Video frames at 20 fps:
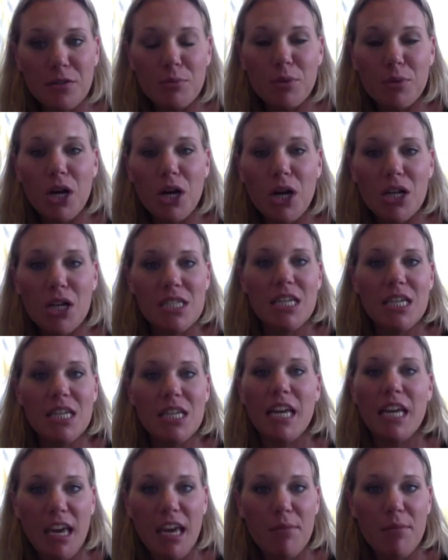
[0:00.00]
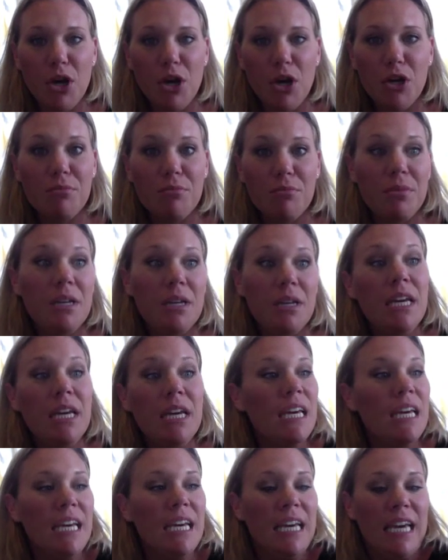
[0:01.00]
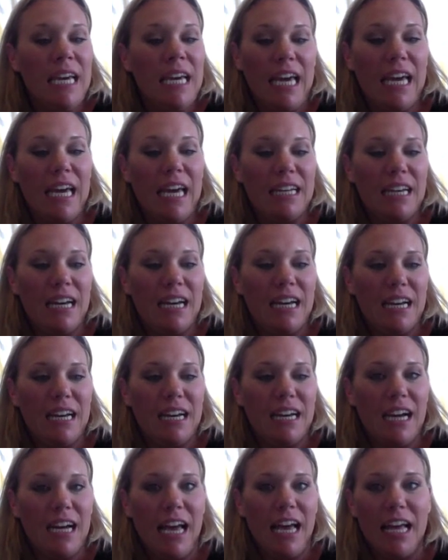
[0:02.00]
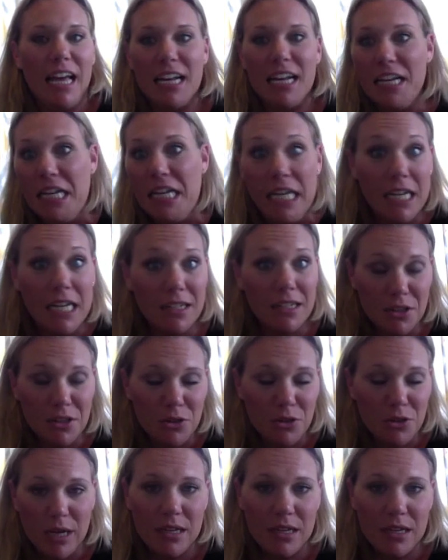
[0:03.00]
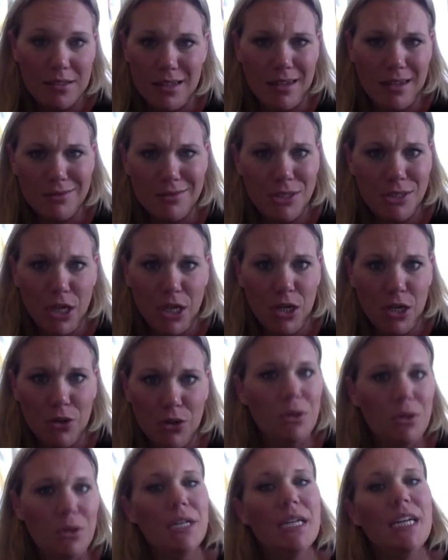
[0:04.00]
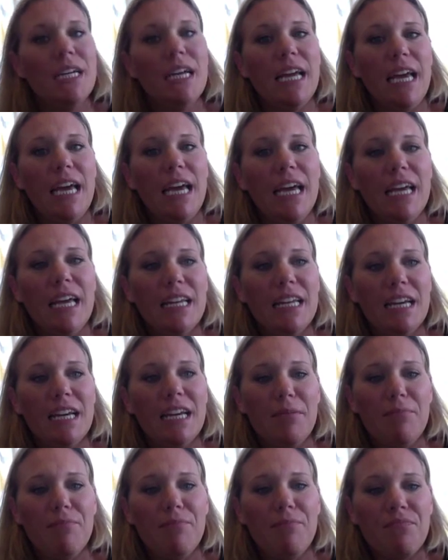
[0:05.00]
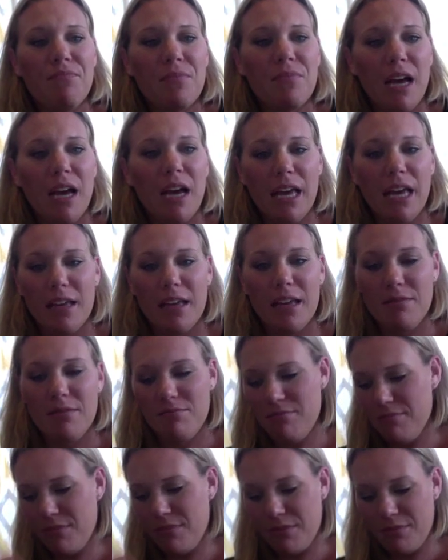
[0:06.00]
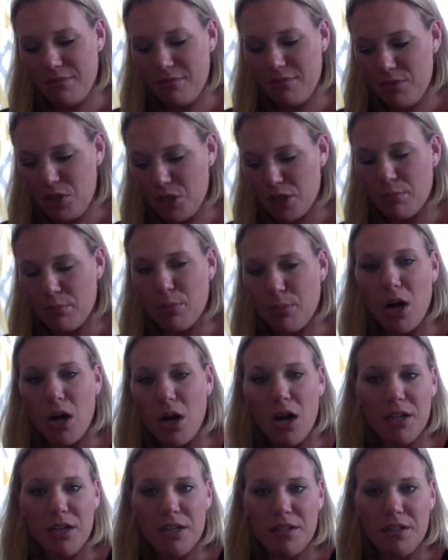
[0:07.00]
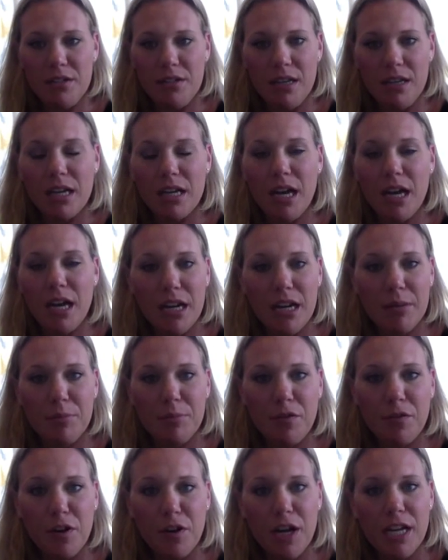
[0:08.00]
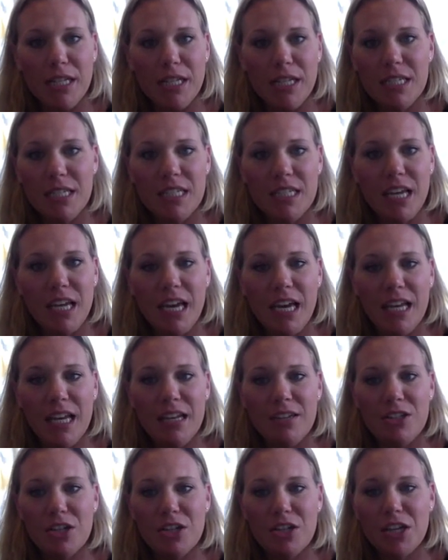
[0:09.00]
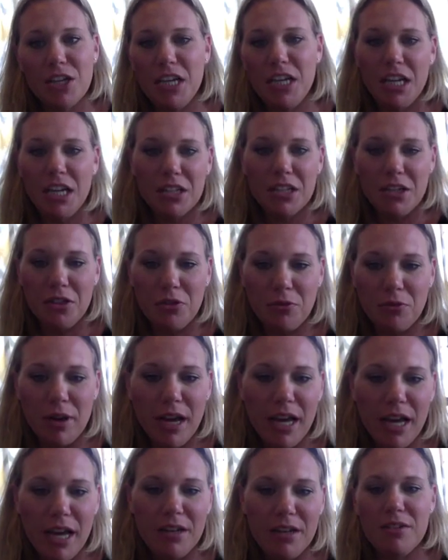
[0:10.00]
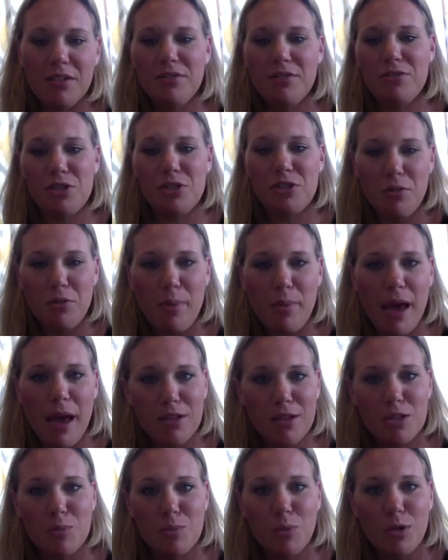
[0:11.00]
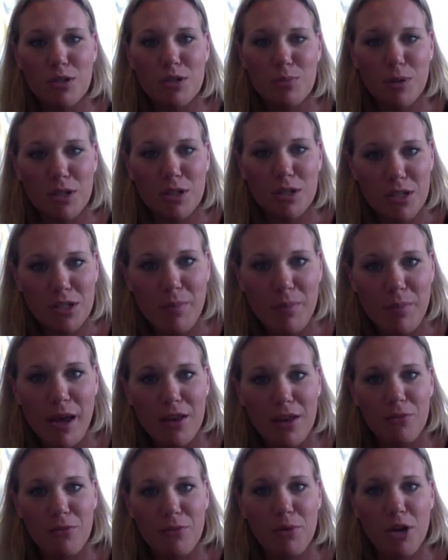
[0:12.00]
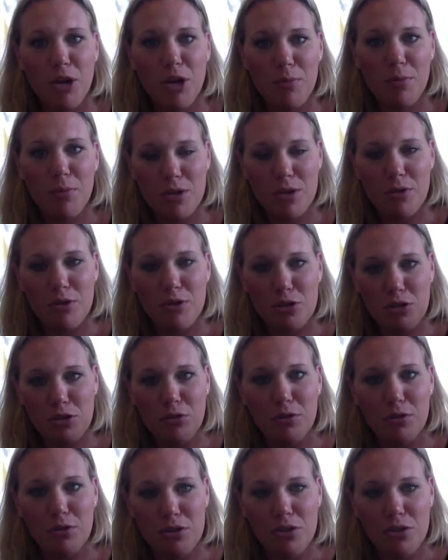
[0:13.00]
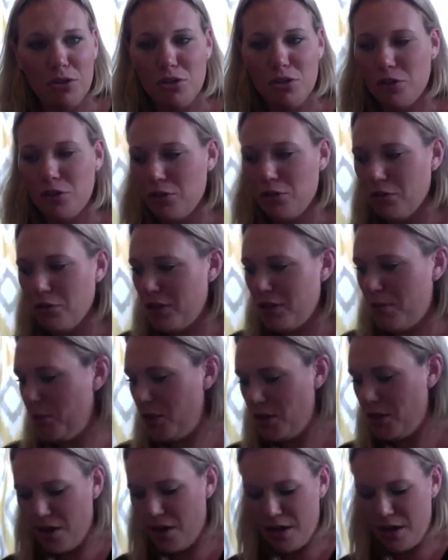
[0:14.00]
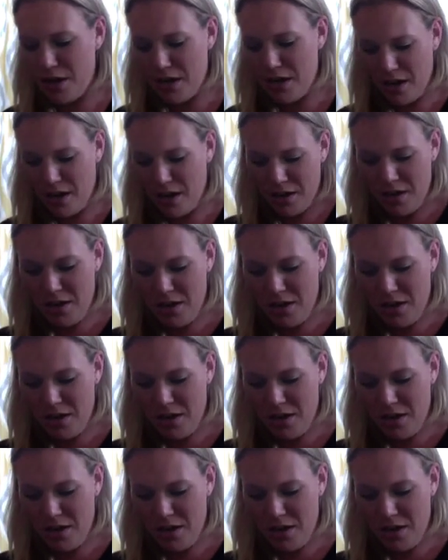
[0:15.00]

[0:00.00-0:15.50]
bras, and I came home and I had a needle and thread because I don't sew. And I took the bra and cut it up the front, and took a needle and thread and sewed the back of the sports bra to the back of the robe, and sewed the shoulders to the shoulders, and I put it on, and I